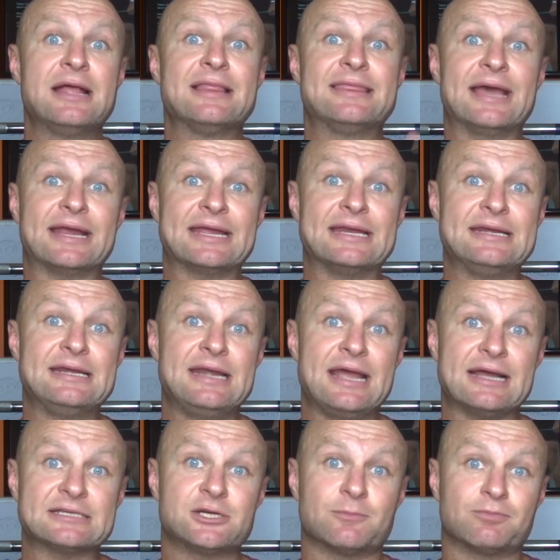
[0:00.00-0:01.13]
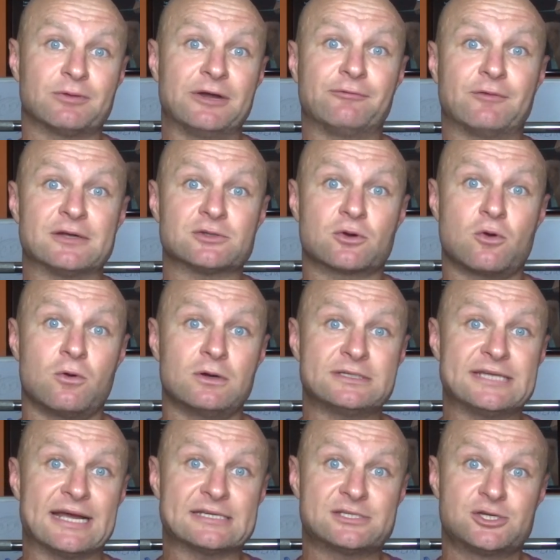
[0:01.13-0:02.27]
that connects your prefrontal
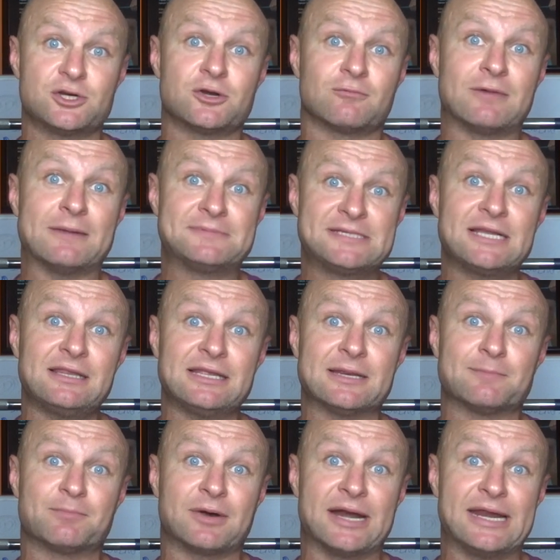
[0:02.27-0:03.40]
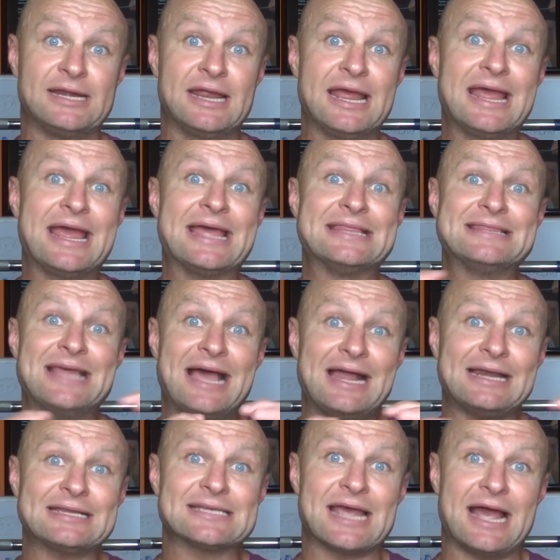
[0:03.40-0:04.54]
cortex to your reptilian brain. And
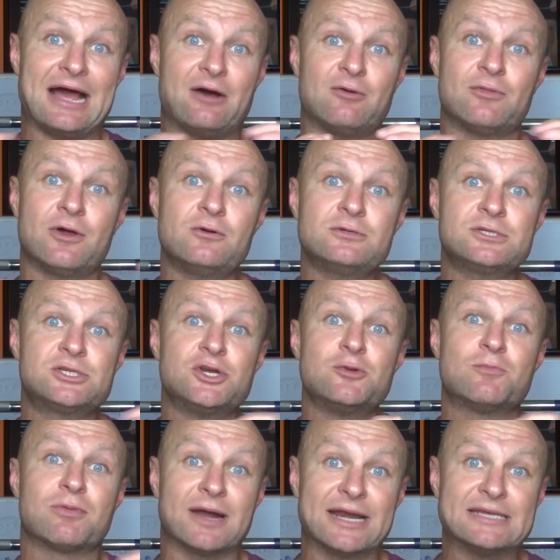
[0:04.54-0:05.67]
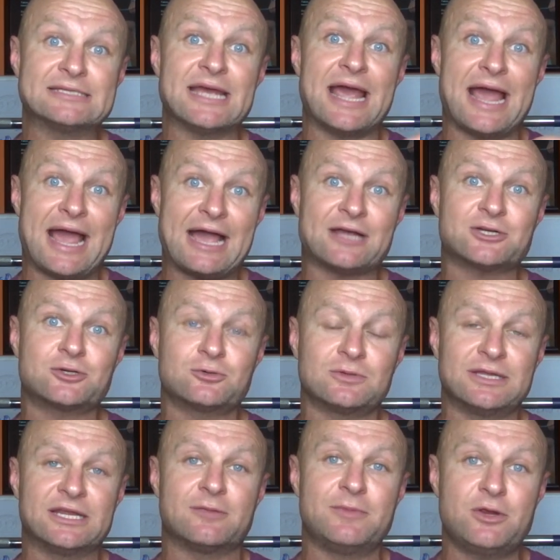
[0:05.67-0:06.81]
that is how those two brains
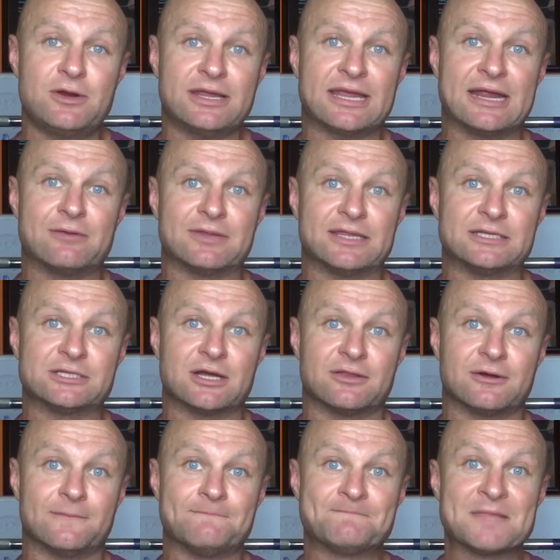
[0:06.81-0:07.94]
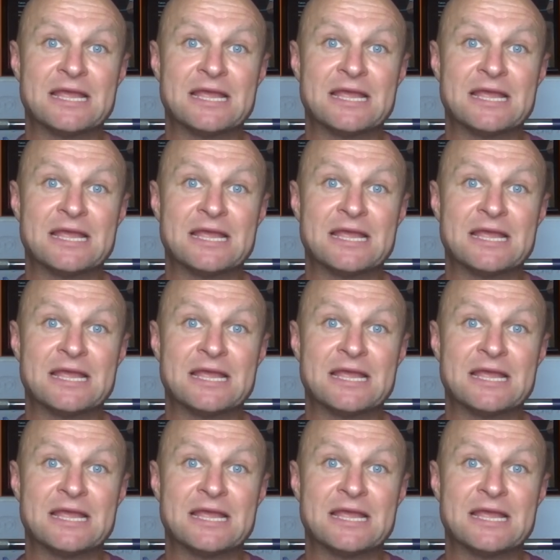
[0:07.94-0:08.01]
actually communicate with each other.